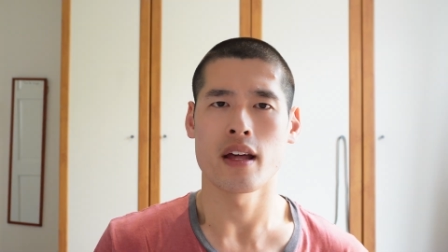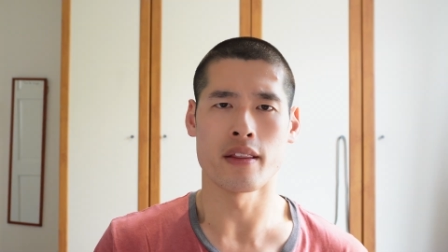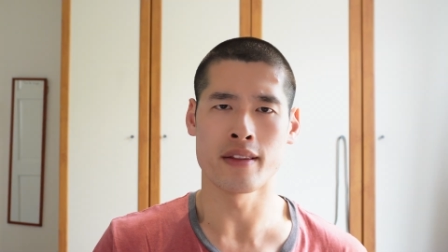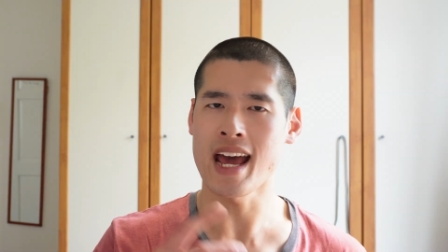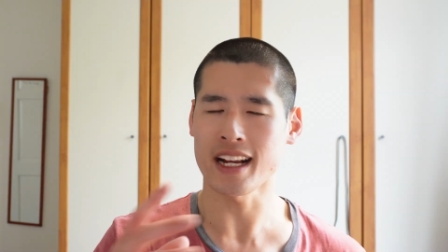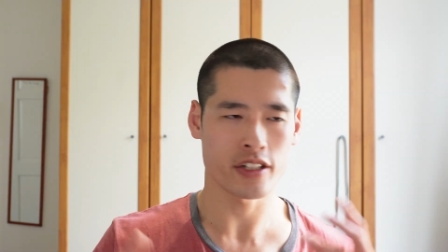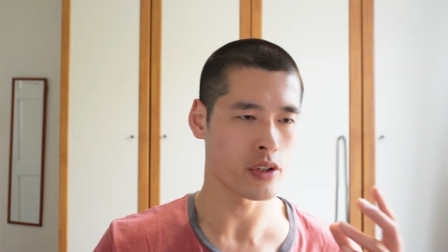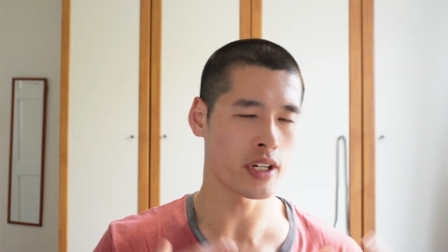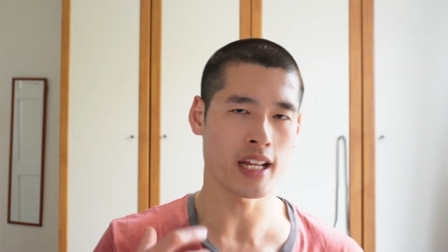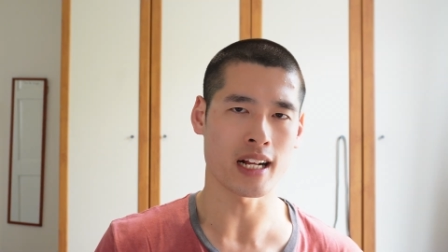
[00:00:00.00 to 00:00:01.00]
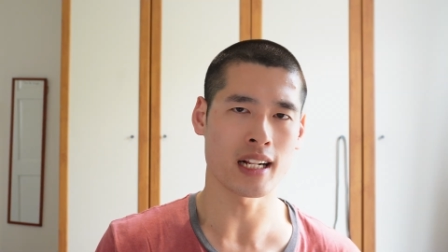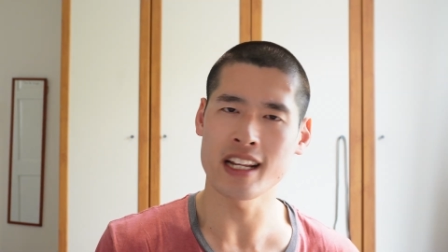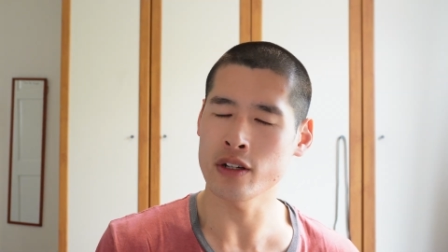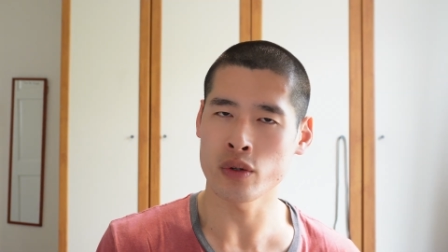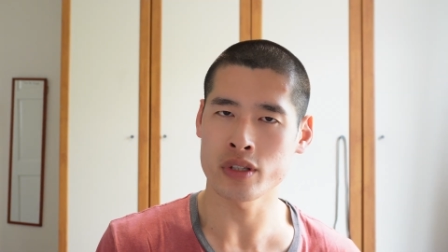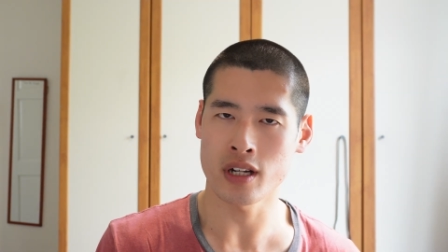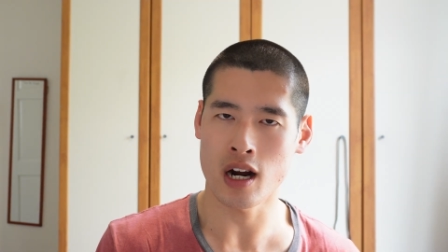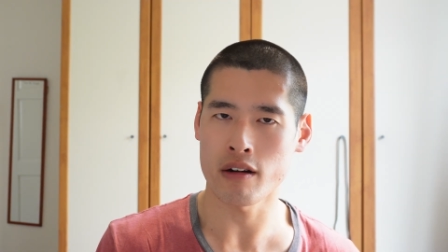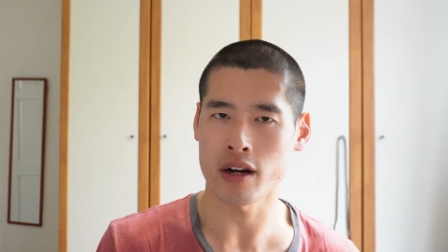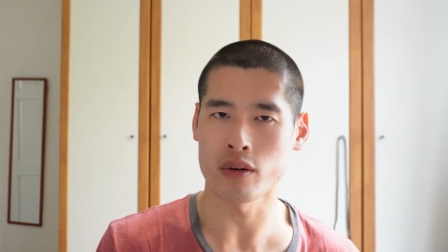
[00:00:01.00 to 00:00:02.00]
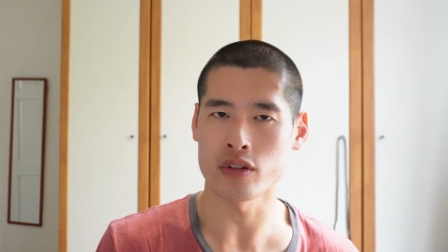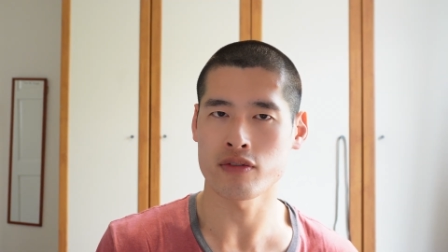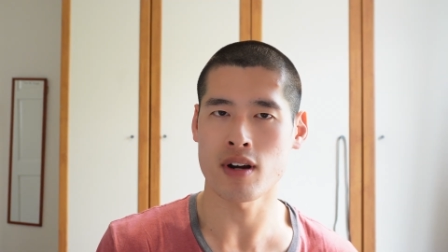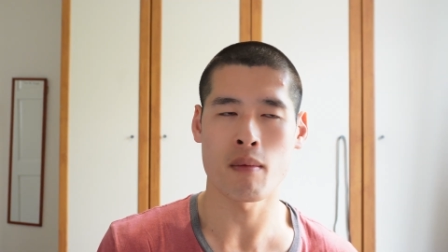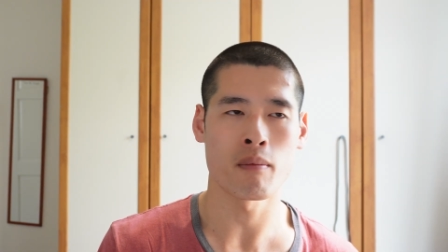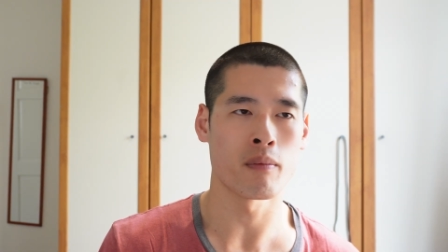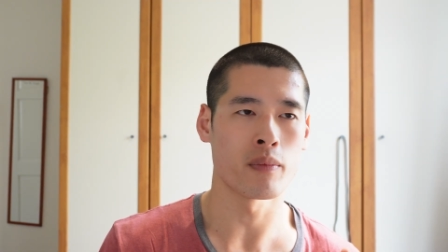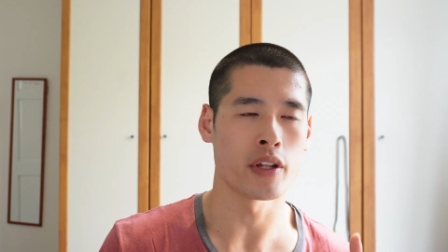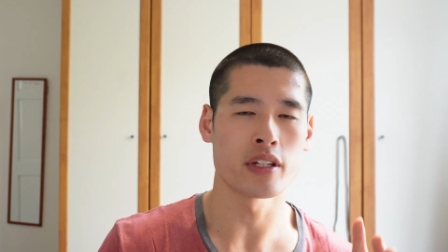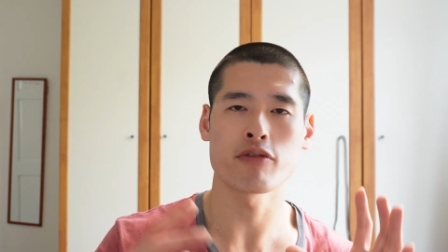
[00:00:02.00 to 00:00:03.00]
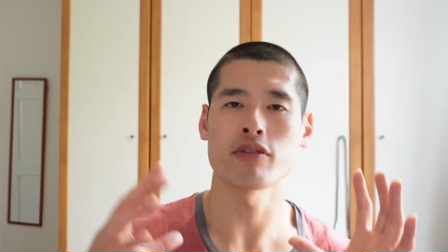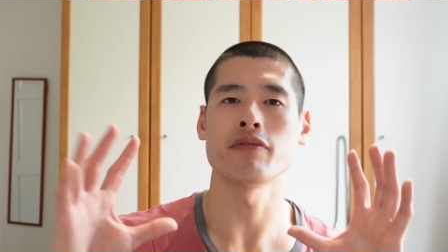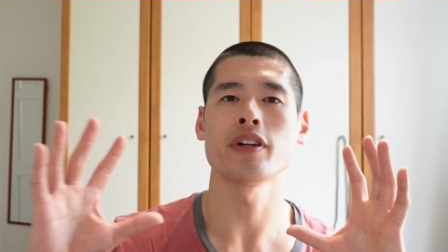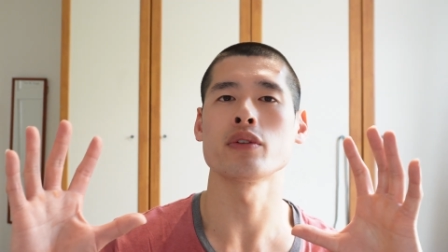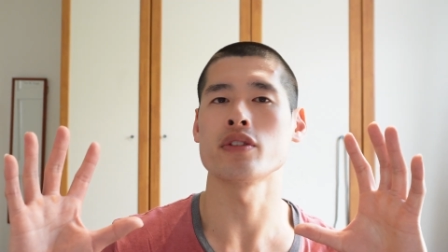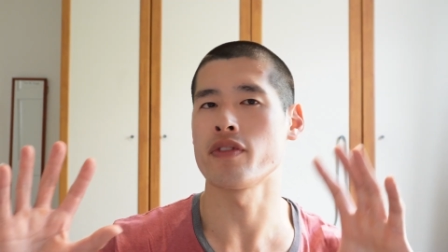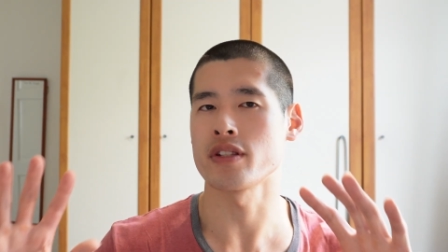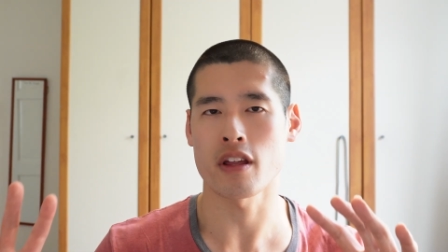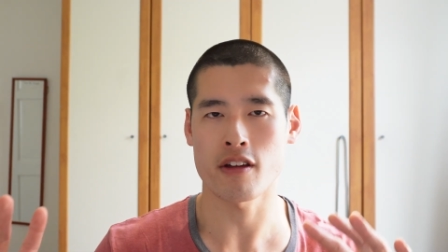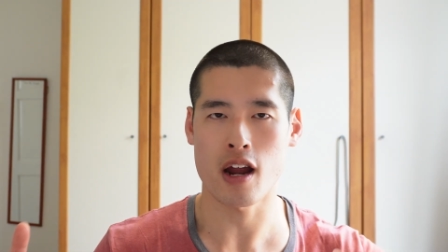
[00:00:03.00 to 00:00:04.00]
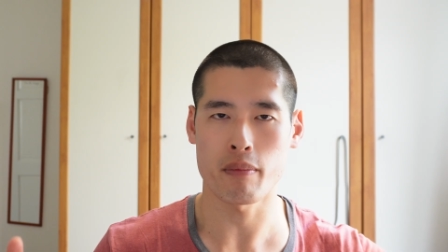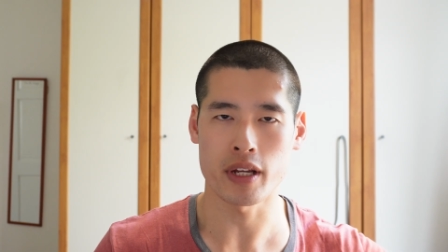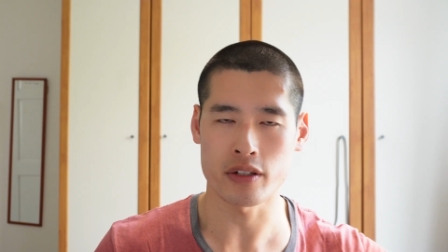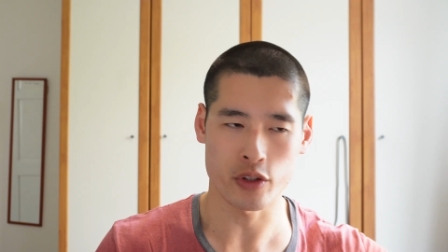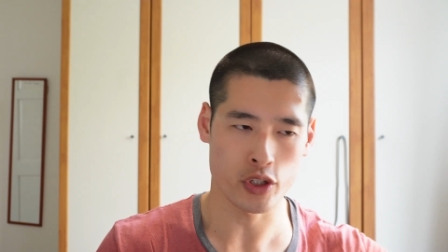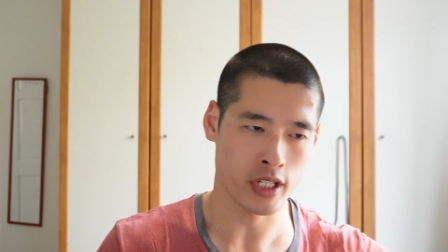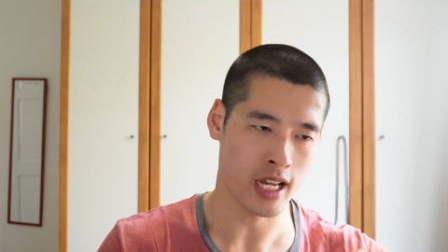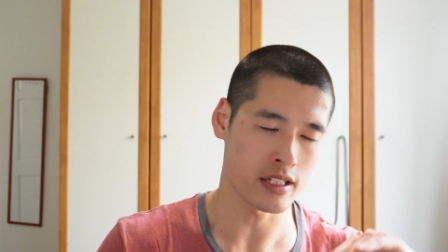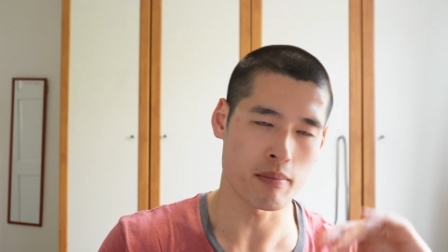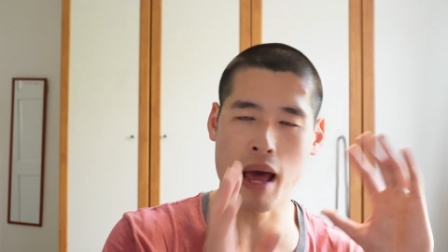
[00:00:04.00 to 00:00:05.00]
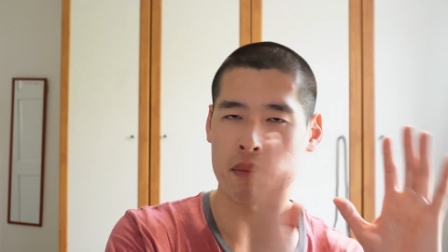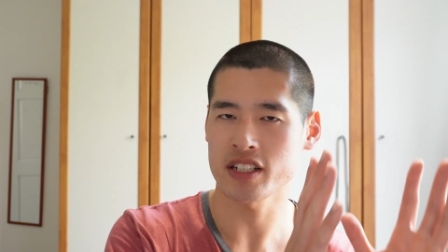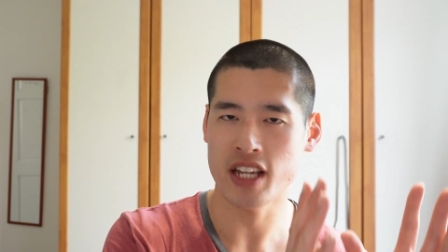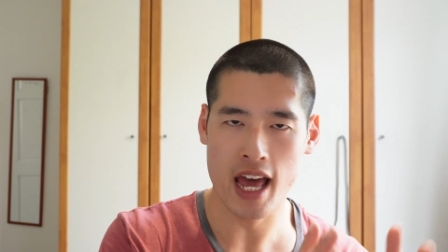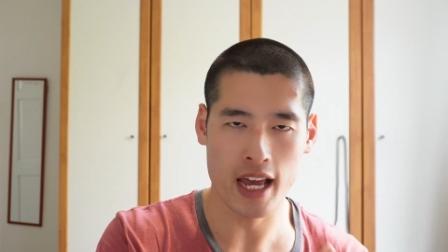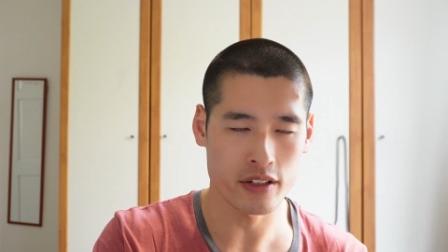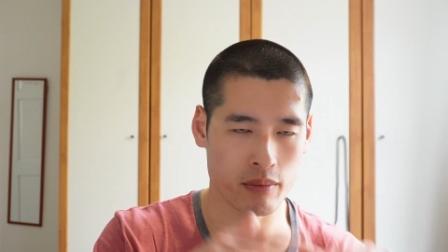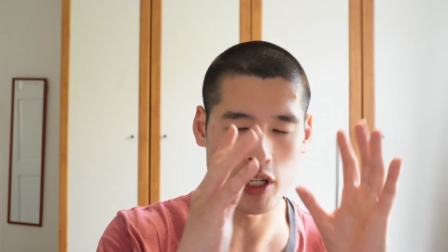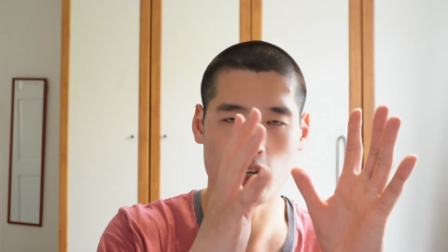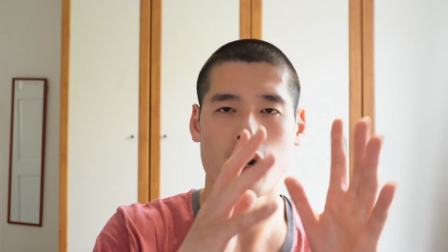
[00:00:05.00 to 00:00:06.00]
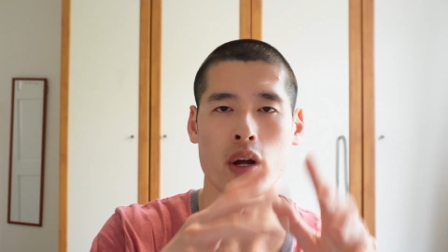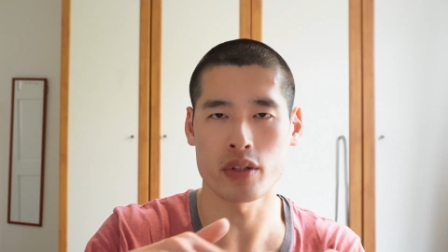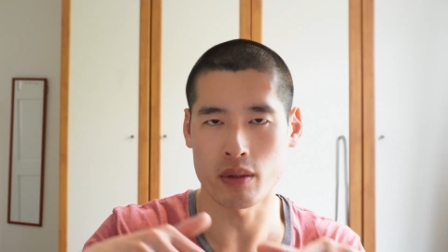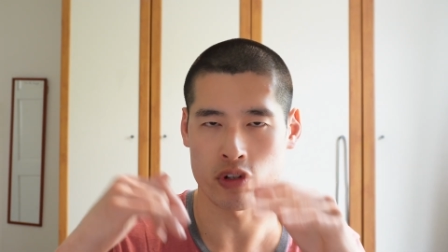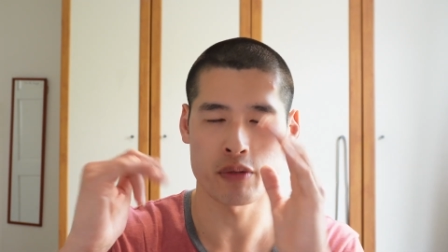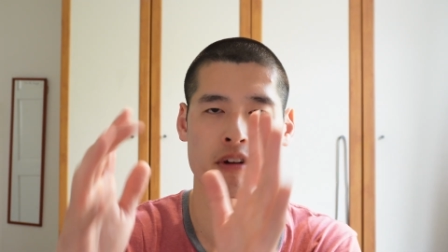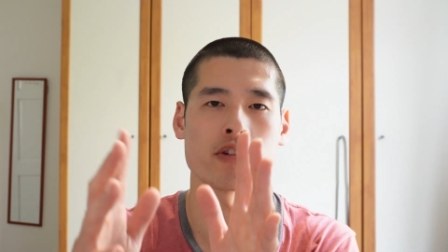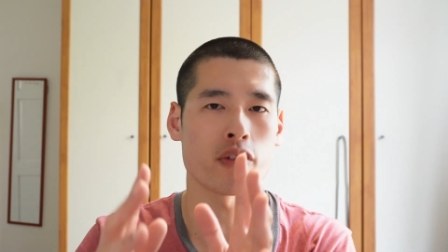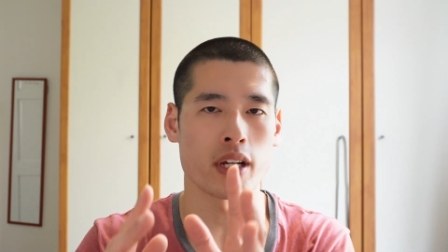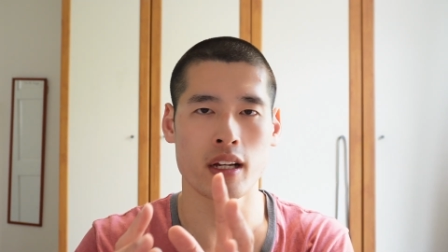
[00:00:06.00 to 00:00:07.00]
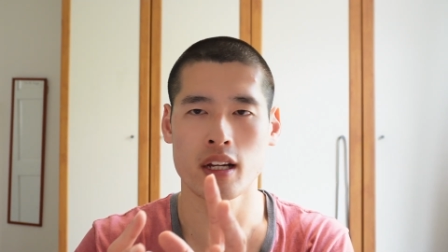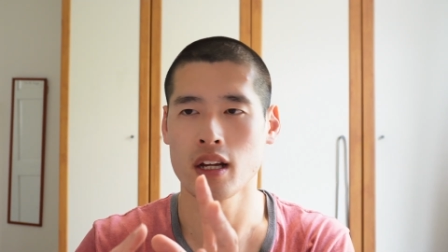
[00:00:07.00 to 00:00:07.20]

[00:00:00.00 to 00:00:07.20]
Next, you're going to get clinical scenarios from the different fields of physiotherapy. So you're going to get some MSK, some neuro, some respiratory.